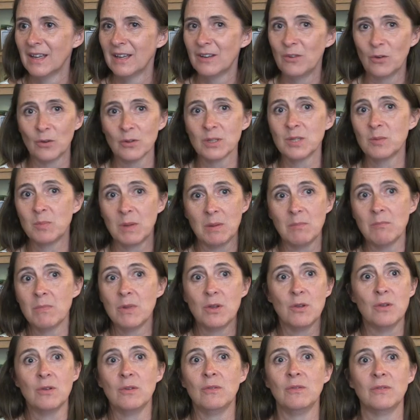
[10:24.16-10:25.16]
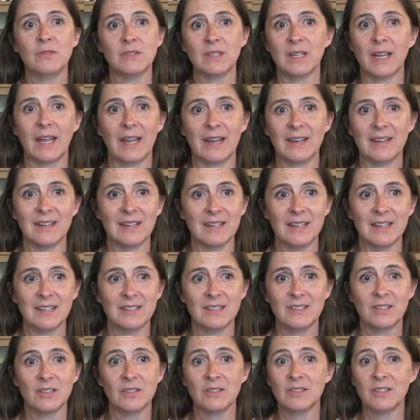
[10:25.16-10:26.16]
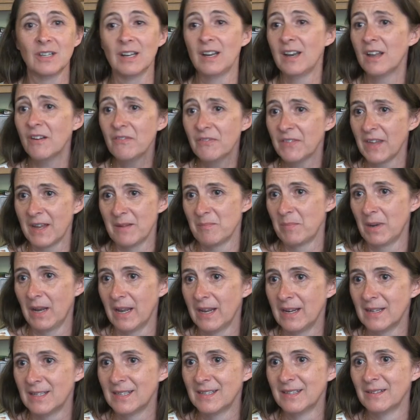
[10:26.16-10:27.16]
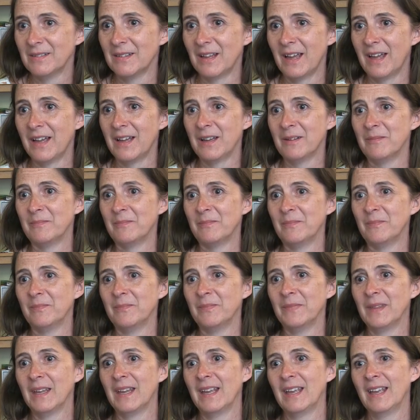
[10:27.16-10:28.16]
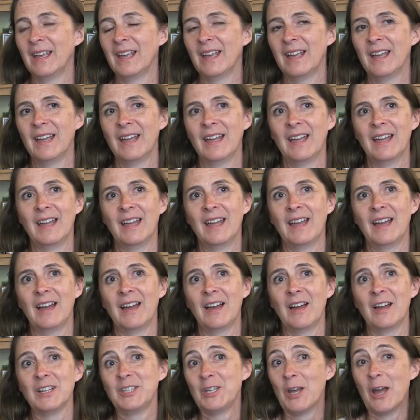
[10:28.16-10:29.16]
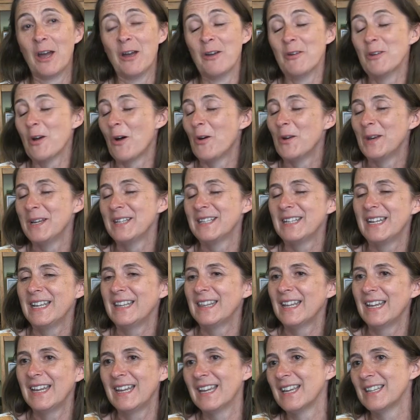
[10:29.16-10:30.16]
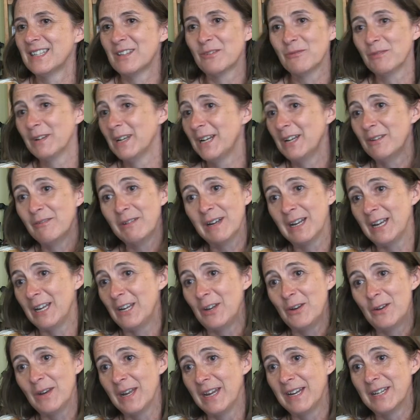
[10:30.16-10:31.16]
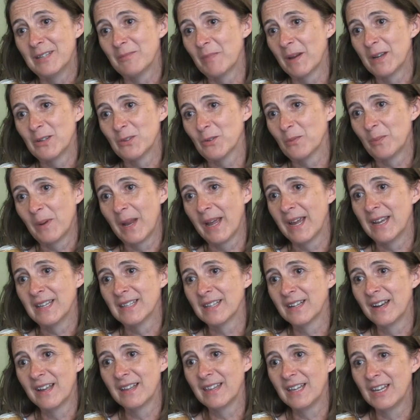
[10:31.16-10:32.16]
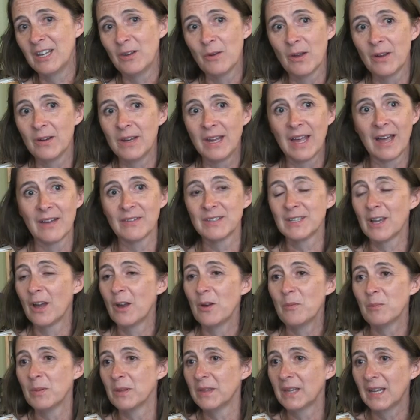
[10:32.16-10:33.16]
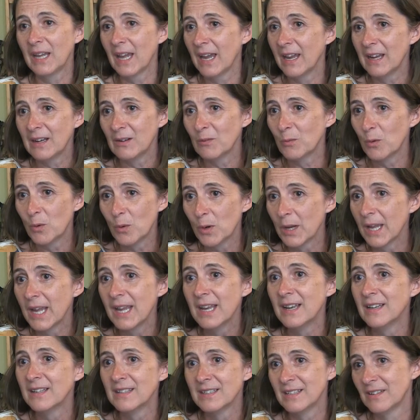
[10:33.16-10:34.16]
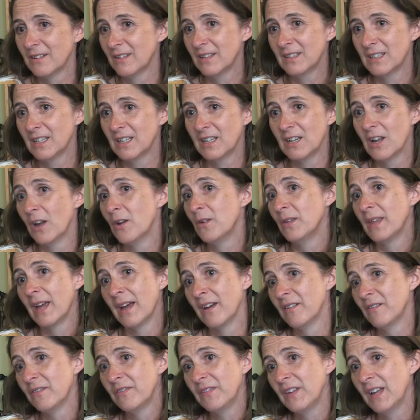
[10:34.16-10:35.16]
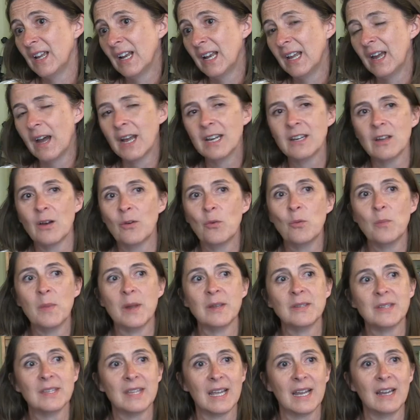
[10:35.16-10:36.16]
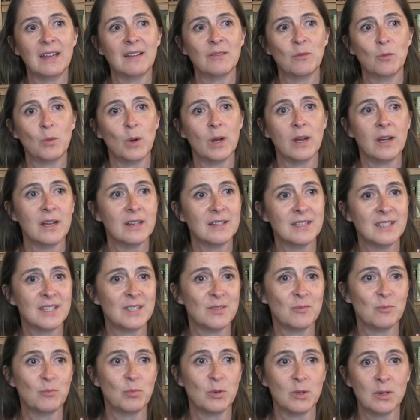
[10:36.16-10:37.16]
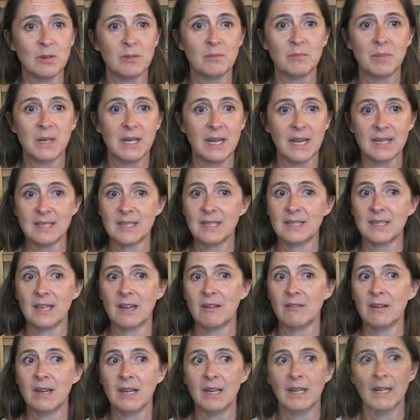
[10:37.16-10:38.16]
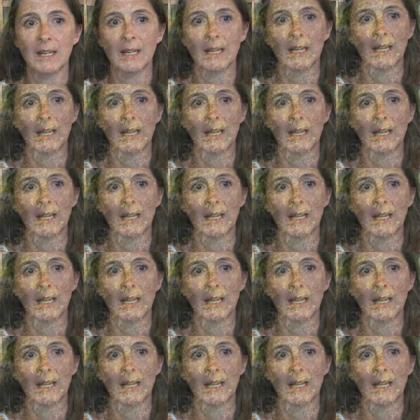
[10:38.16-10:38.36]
not to be moved and to love that place. I do honestly think it's a really, really unique, special place, and I think you only have to open the gate and walk in to know that and feel it. I almost think words wouldn't be necessary.